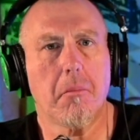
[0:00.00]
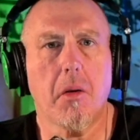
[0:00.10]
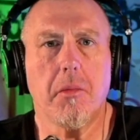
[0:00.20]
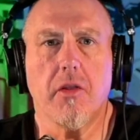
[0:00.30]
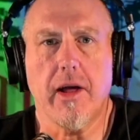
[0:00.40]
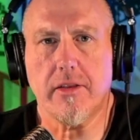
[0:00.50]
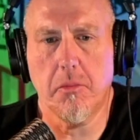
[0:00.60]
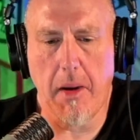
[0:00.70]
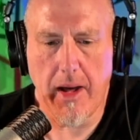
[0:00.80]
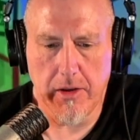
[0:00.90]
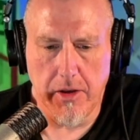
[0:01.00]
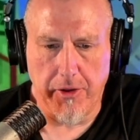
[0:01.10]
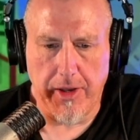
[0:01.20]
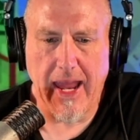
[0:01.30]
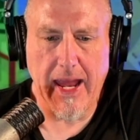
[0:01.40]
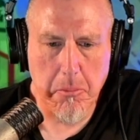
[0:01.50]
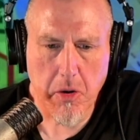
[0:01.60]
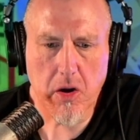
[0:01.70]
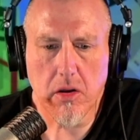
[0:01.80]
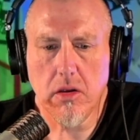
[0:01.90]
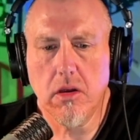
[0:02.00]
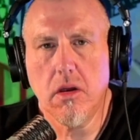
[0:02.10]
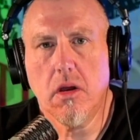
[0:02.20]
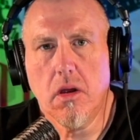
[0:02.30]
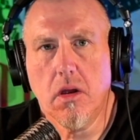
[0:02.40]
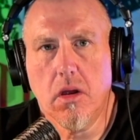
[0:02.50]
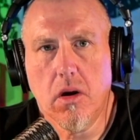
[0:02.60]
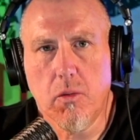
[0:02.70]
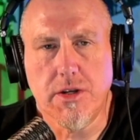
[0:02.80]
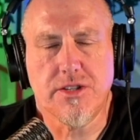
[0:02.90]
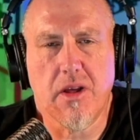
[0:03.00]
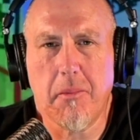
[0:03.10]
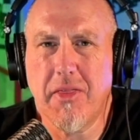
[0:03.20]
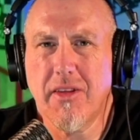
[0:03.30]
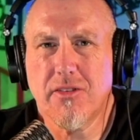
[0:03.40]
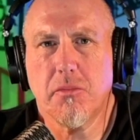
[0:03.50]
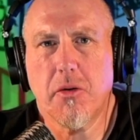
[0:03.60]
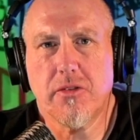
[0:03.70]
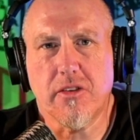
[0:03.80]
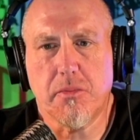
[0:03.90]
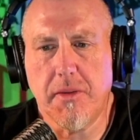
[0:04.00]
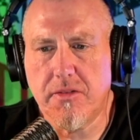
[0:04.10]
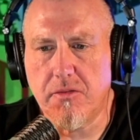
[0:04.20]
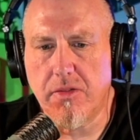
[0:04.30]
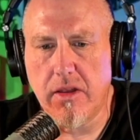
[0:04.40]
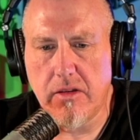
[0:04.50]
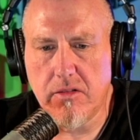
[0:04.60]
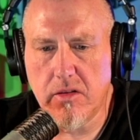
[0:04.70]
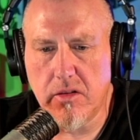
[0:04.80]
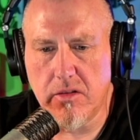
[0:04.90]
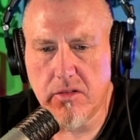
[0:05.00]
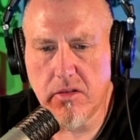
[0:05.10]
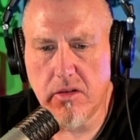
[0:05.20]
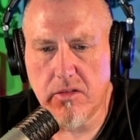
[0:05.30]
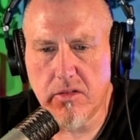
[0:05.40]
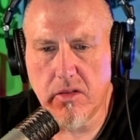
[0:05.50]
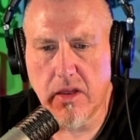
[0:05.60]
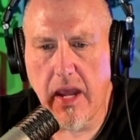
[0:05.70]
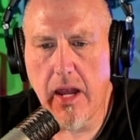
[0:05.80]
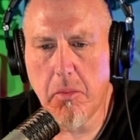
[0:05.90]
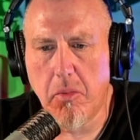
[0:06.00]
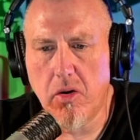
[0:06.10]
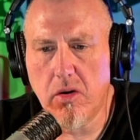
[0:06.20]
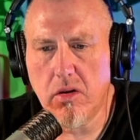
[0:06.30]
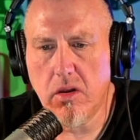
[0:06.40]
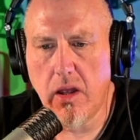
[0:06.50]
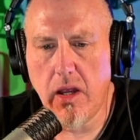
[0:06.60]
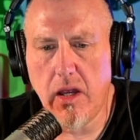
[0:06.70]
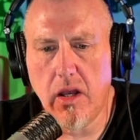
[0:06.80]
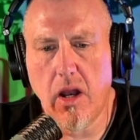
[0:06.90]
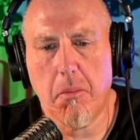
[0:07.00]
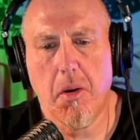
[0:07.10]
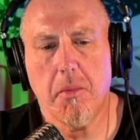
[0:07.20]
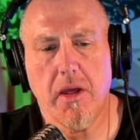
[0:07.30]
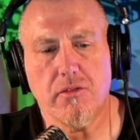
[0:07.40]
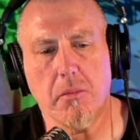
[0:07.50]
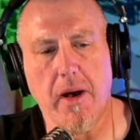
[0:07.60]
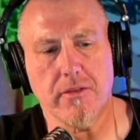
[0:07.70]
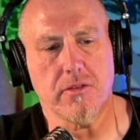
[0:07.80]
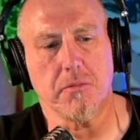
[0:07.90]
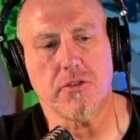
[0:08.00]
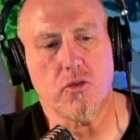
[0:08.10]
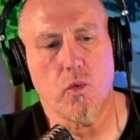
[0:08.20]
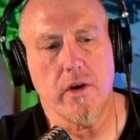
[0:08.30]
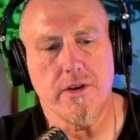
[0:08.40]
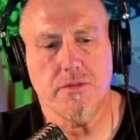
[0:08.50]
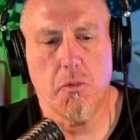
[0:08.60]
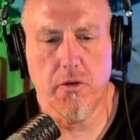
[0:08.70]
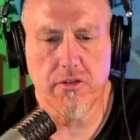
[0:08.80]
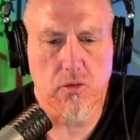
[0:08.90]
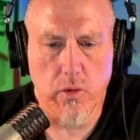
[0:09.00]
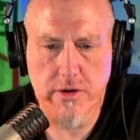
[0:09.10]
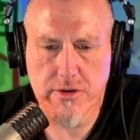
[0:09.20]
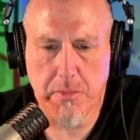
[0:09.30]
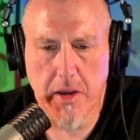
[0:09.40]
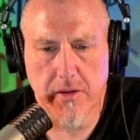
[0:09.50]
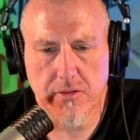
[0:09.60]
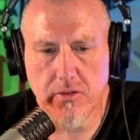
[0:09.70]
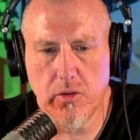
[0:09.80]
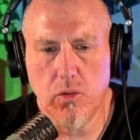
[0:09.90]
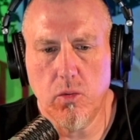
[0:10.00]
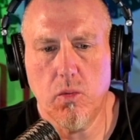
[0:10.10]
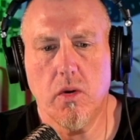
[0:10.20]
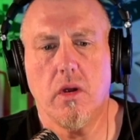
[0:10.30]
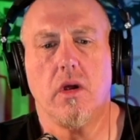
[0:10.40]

Probably like to buy another camera, which, I mean, that's the most expensive things is the camera, and I'll probably have to buy more storage space to,